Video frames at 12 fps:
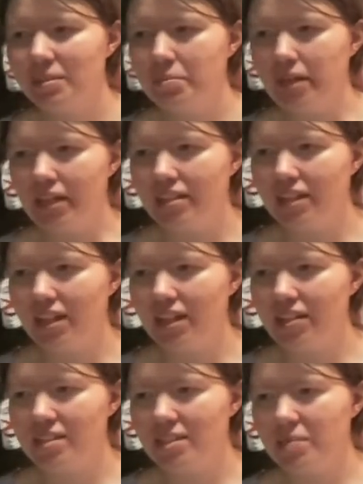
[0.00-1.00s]

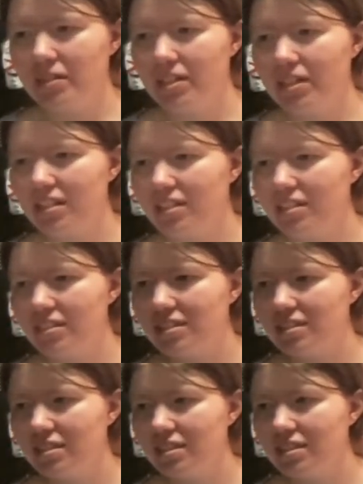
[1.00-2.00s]

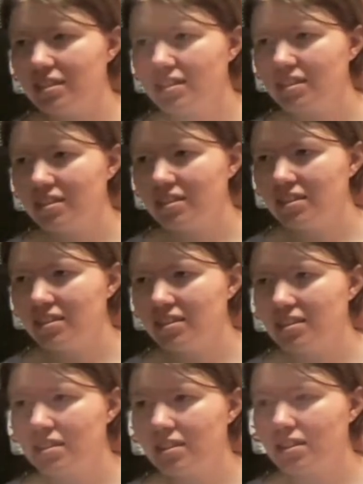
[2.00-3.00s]

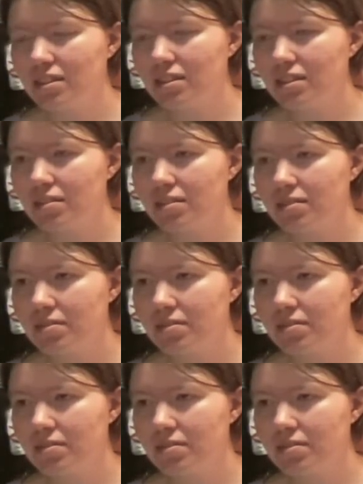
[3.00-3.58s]
[no speech]